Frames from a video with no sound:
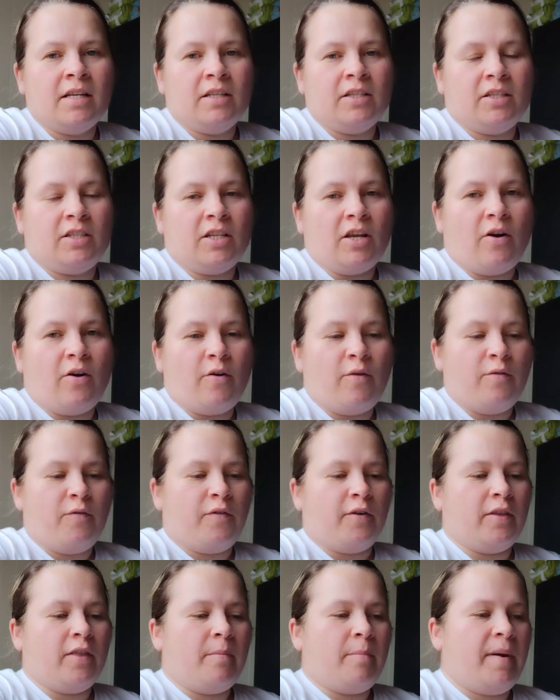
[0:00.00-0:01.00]
So
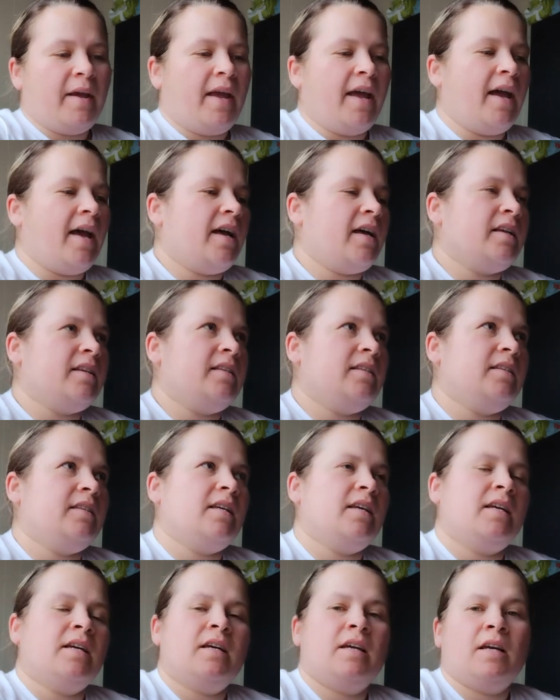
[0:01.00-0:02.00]
for the past,
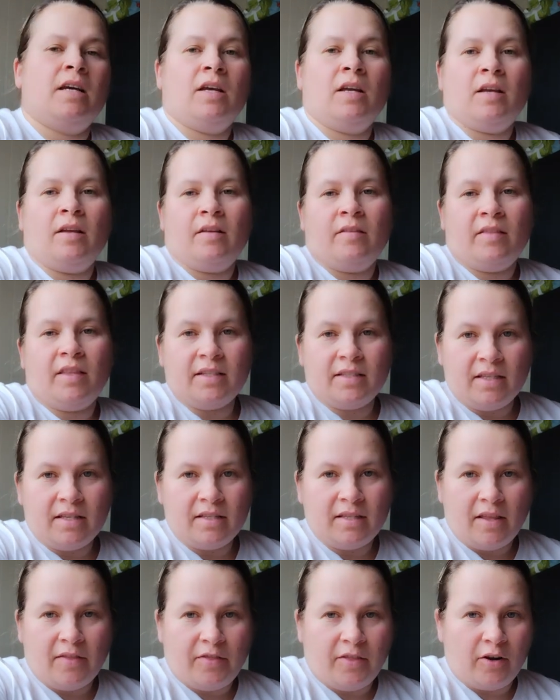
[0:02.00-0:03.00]
this is
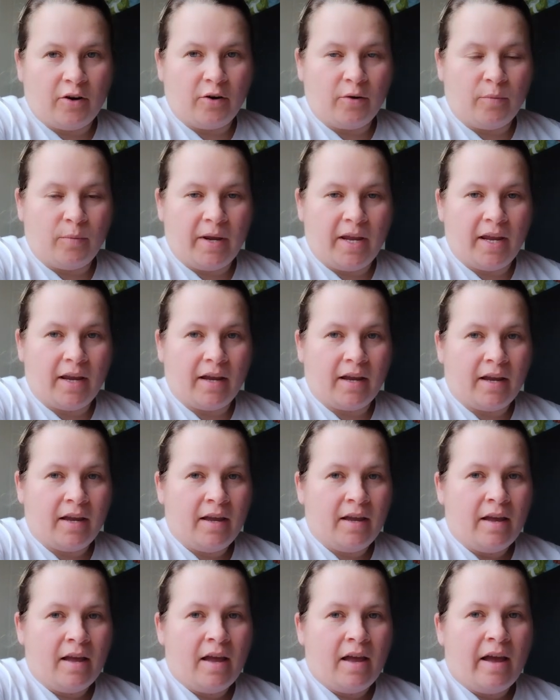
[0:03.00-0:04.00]
the third week,
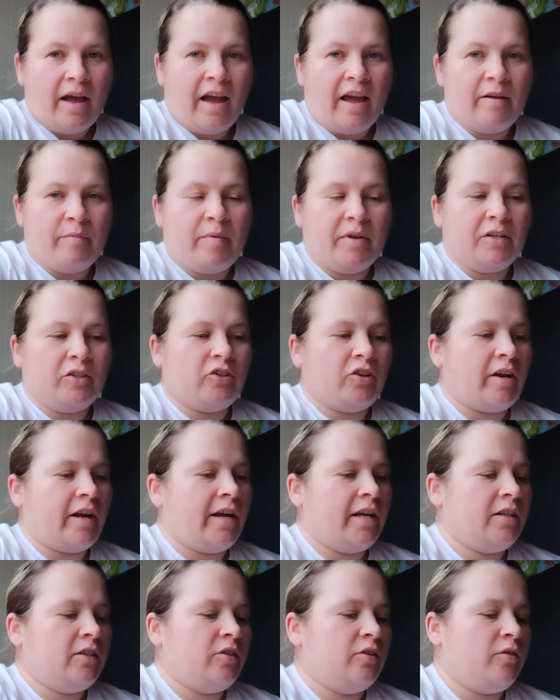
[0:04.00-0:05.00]
I've been
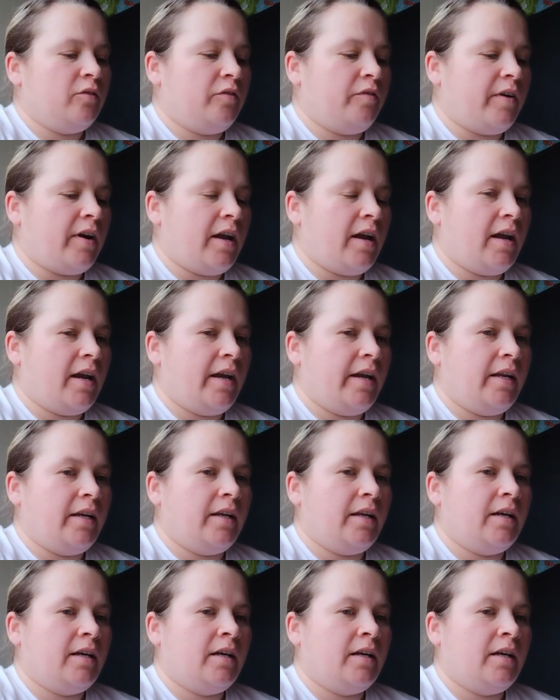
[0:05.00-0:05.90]
trying to find